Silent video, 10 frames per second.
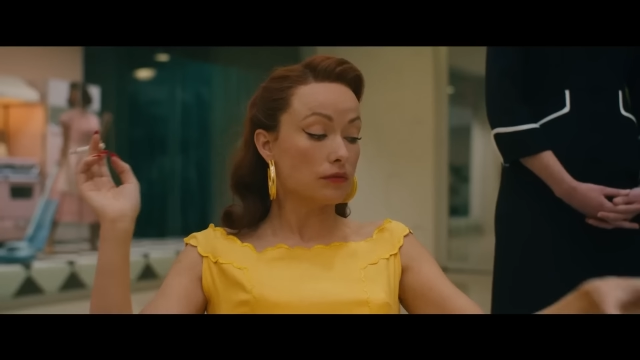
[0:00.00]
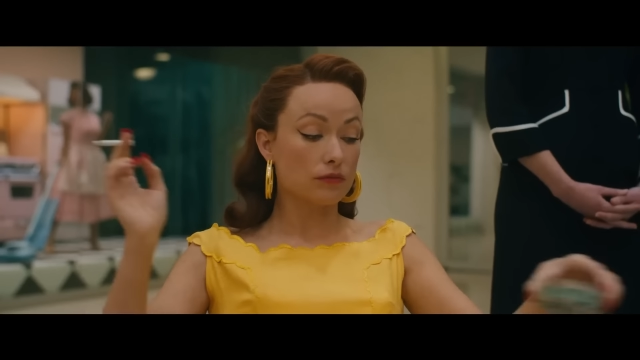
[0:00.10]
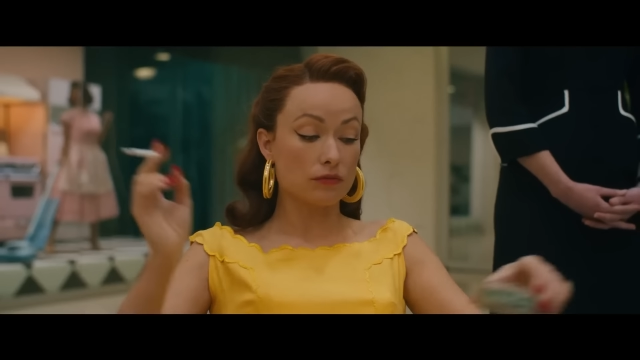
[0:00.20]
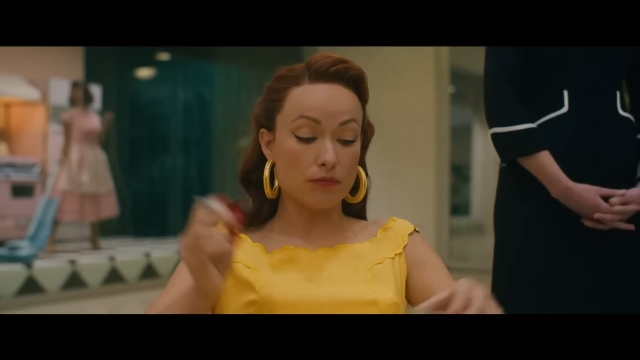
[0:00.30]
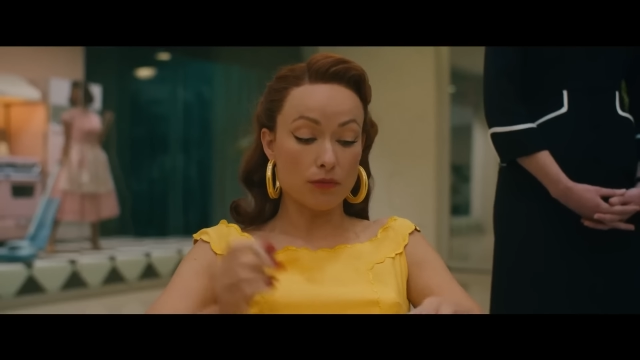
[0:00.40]

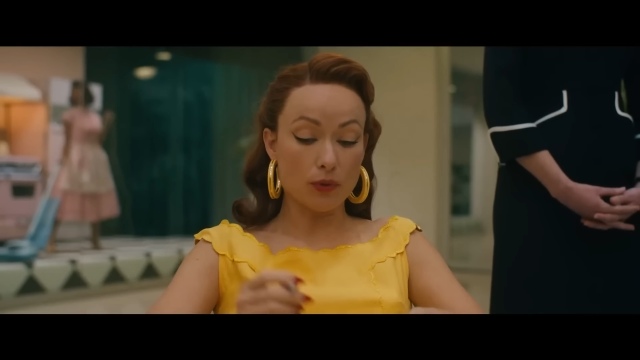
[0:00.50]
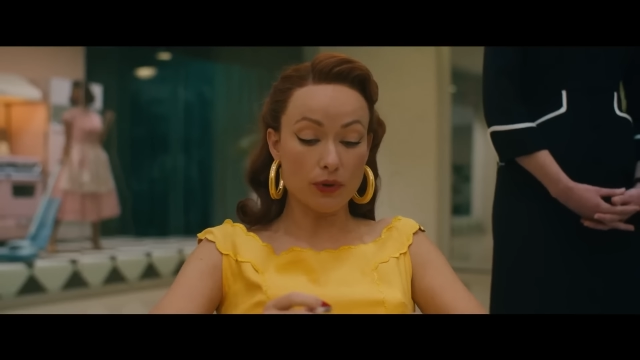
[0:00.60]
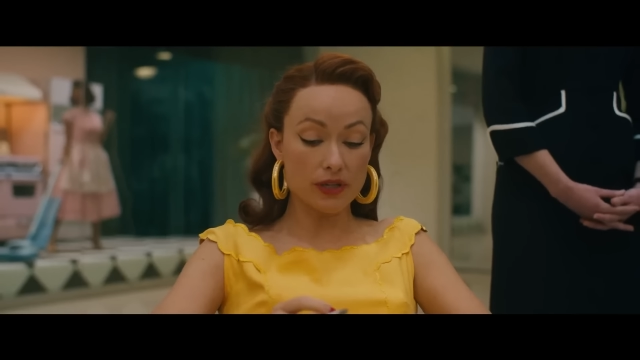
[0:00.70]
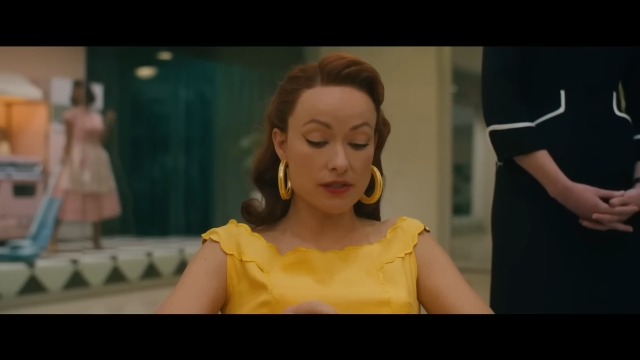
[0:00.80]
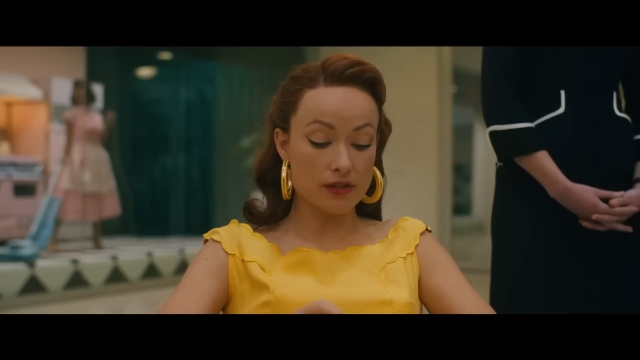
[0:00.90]
song.
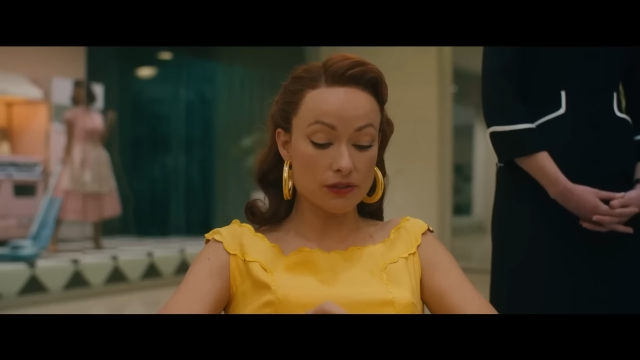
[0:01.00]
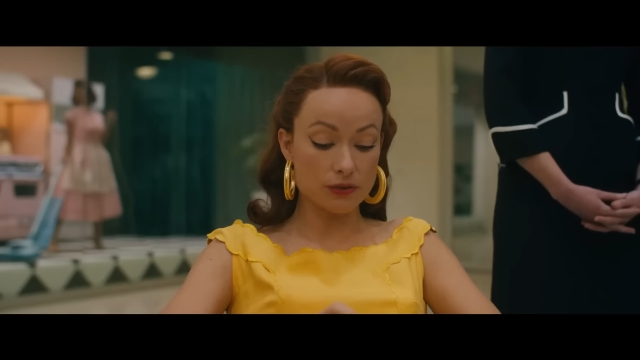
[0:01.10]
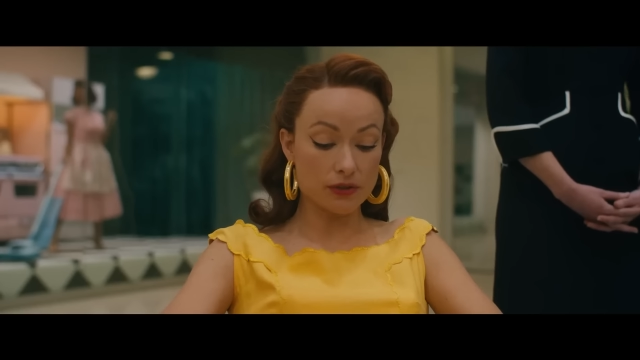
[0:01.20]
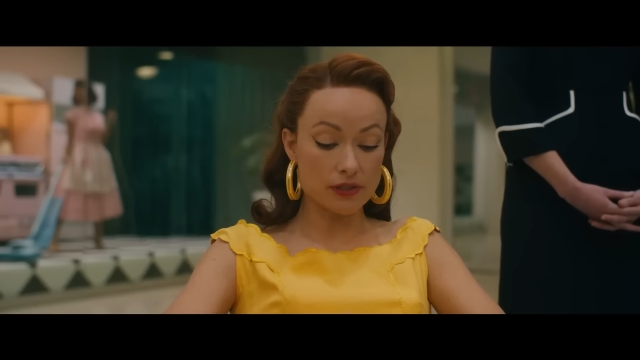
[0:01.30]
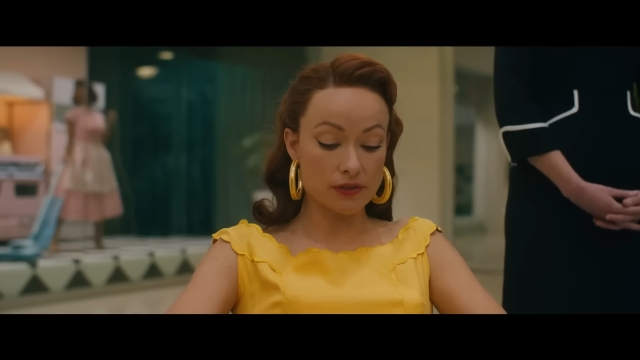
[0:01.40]

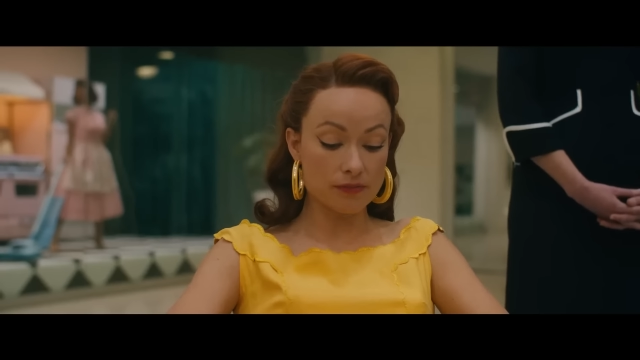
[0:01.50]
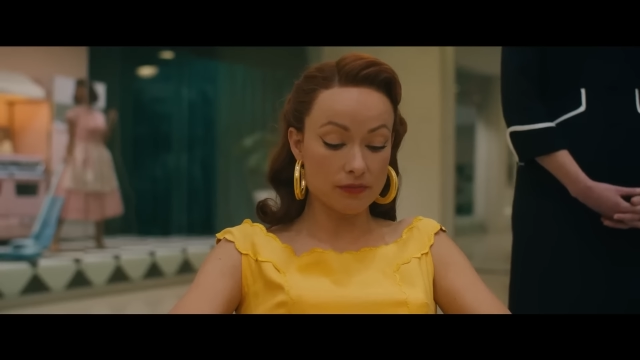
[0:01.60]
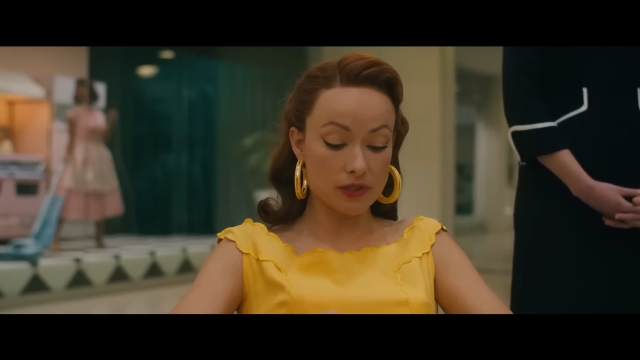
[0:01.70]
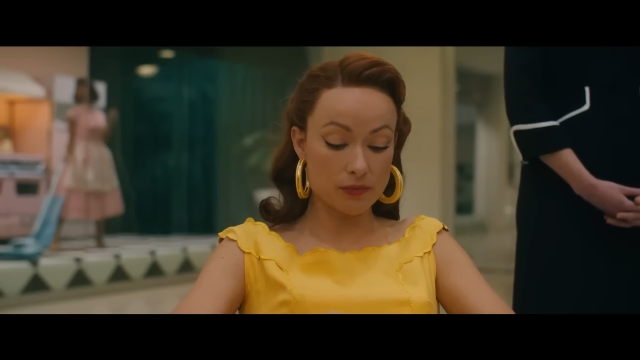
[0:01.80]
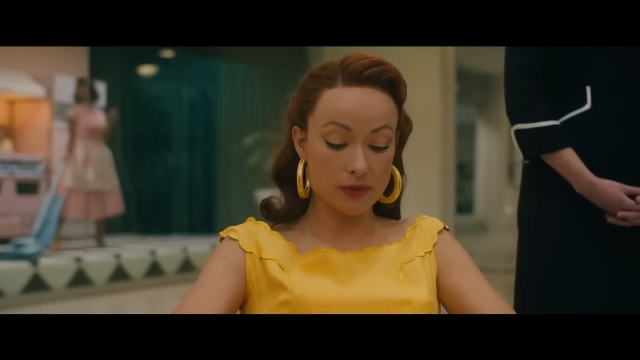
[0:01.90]
This is
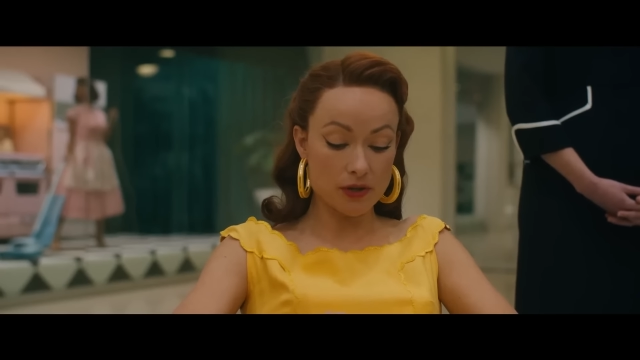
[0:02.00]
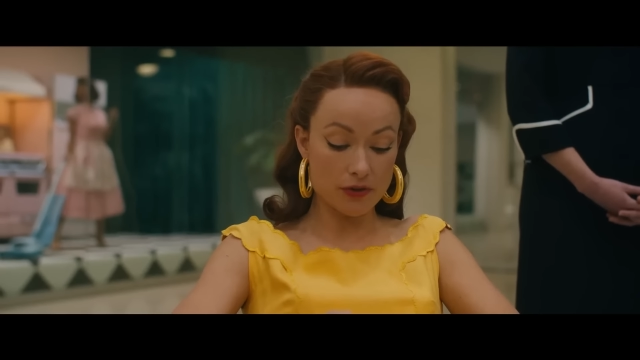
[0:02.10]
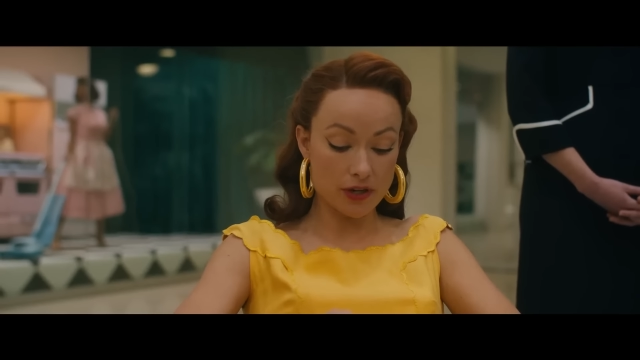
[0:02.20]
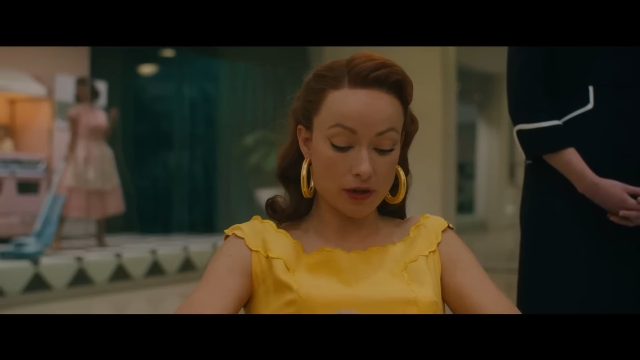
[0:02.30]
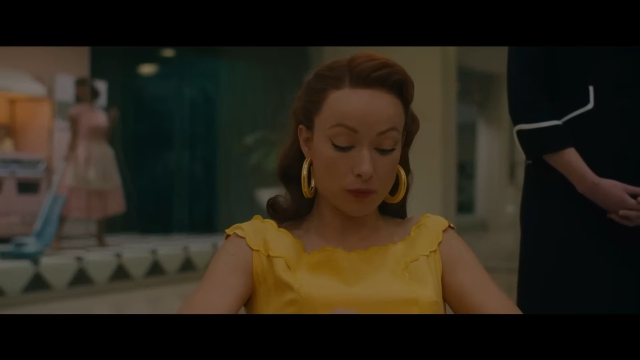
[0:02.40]
actually very
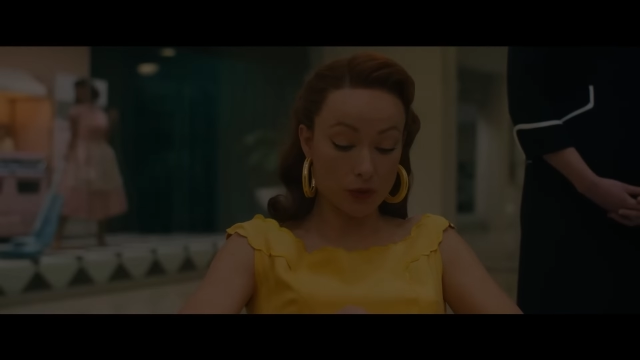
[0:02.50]
similar